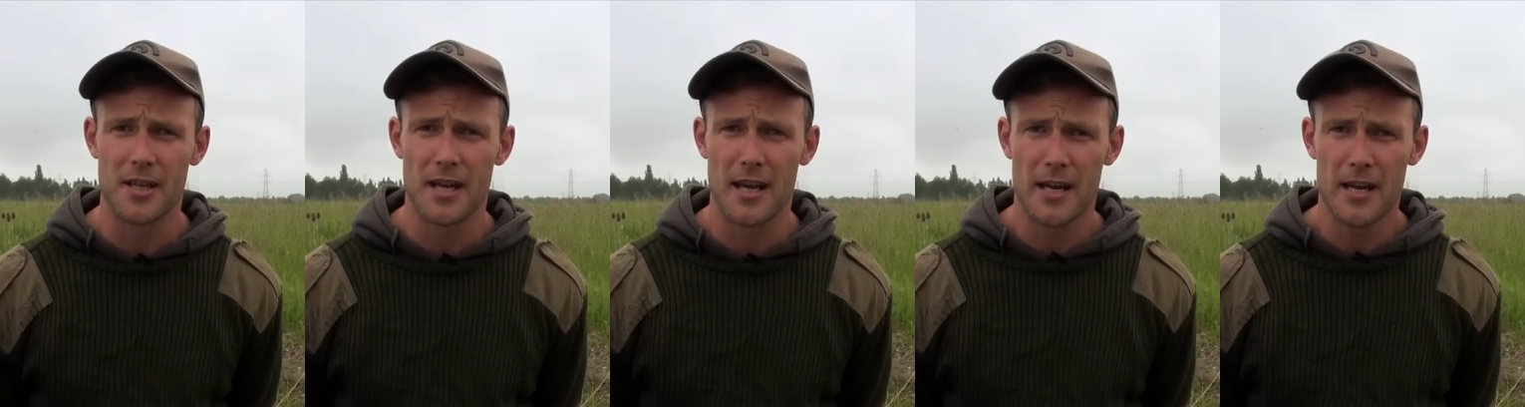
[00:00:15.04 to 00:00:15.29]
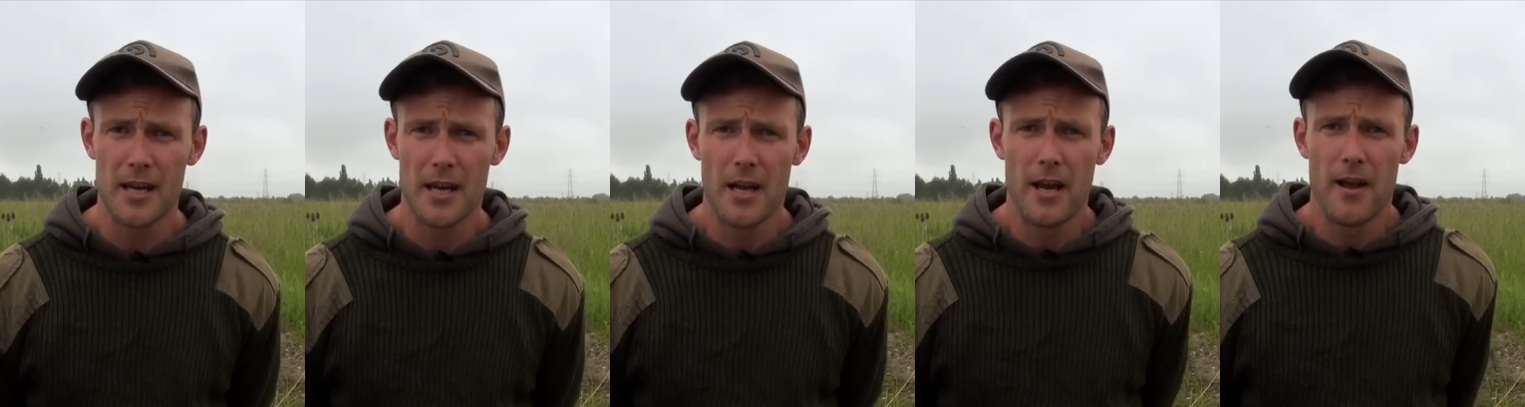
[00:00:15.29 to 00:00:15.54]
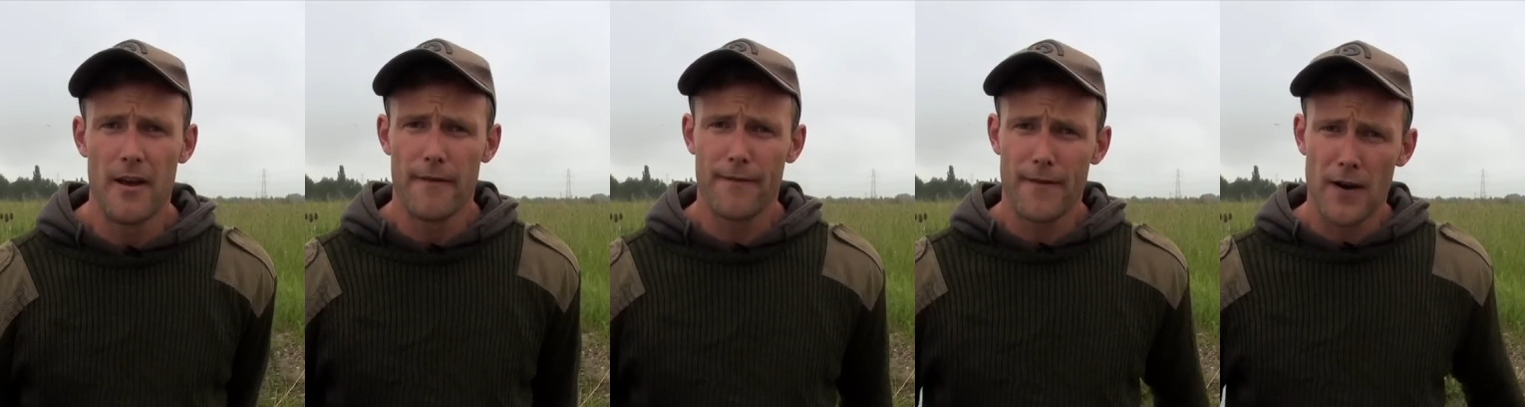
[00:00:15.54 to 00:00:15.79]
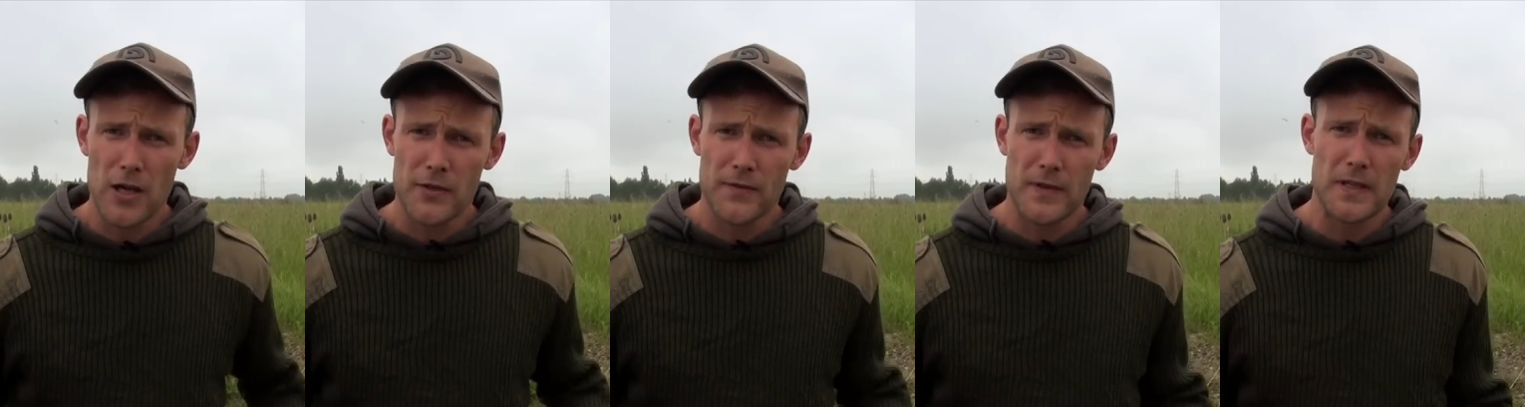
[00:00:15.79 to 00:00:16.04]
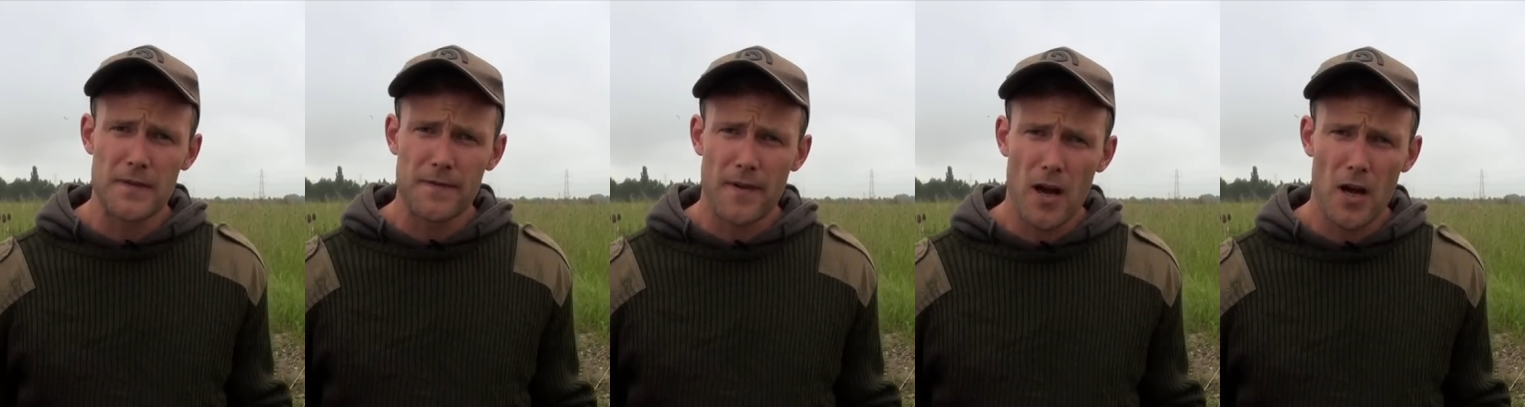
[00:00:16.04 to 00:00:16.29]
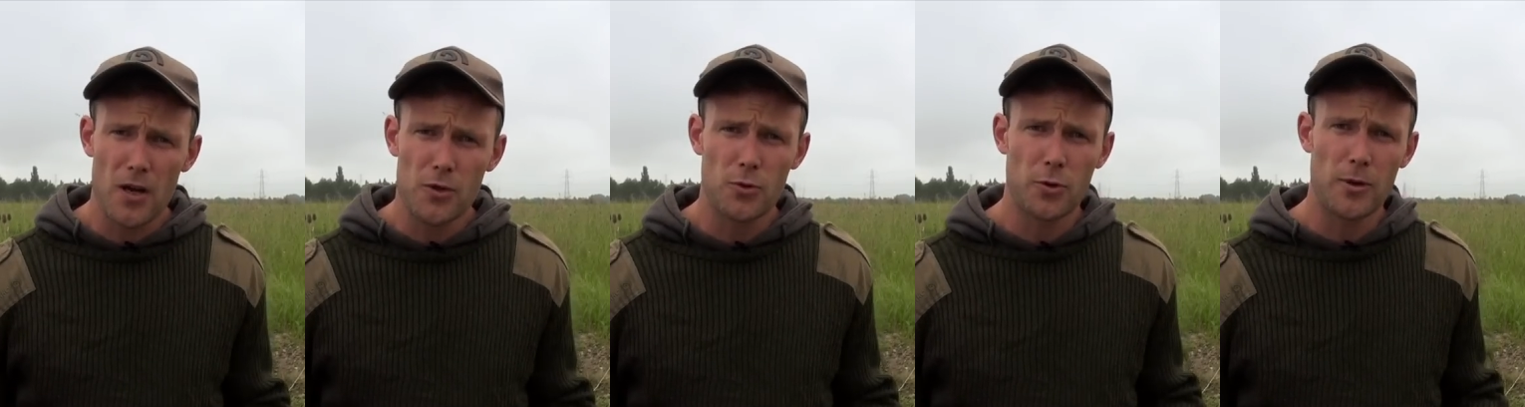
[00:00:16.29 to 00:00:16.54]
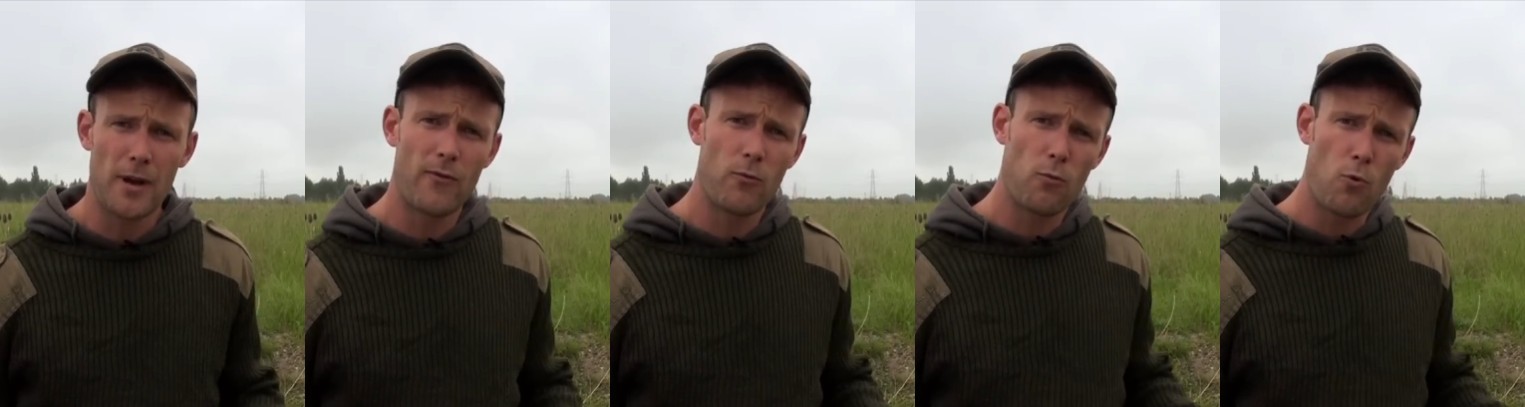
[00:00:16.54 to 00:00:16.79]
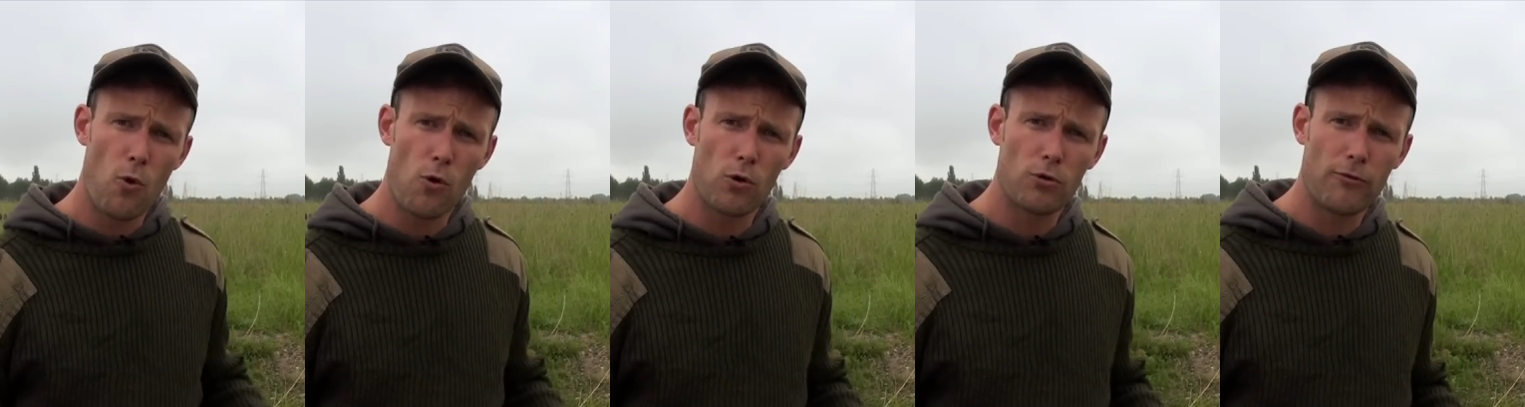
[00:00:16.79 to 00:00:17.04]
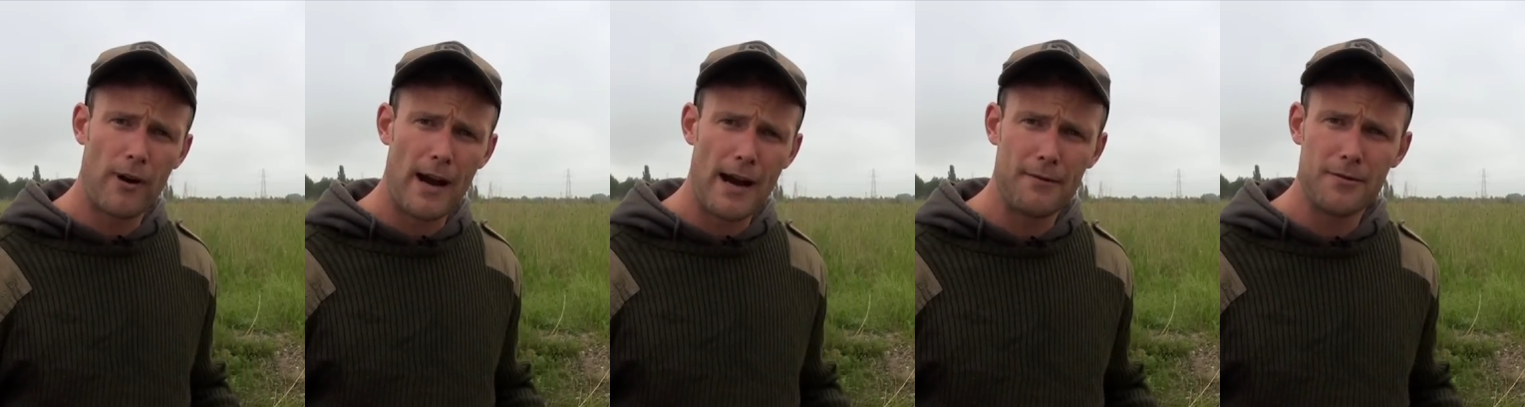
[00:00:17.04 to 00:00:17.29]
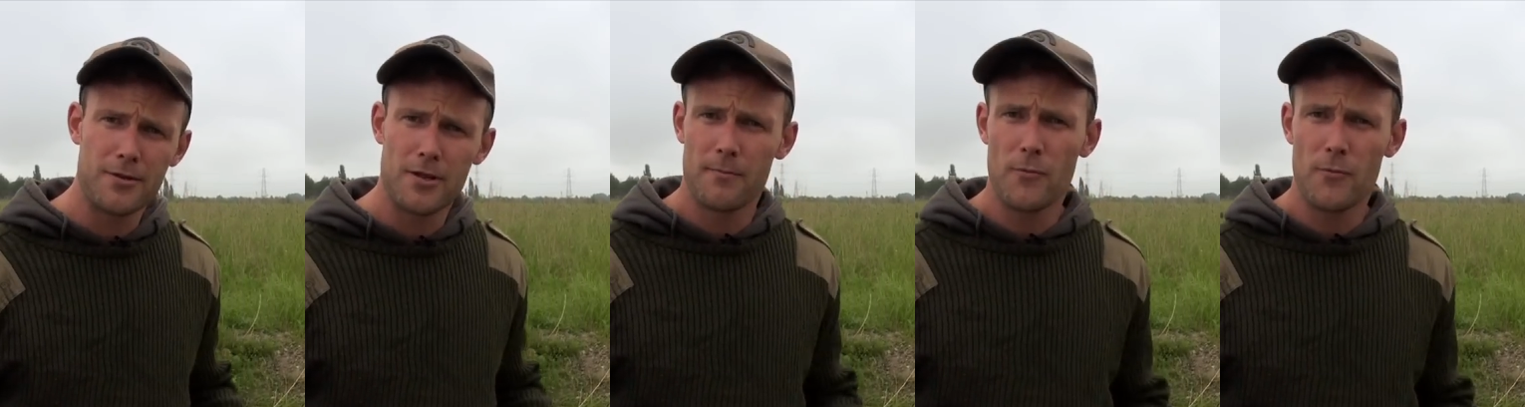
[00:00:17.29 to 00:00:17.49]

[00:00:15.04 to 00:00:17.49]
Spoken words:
in here. First things first, we're going to have a walk around.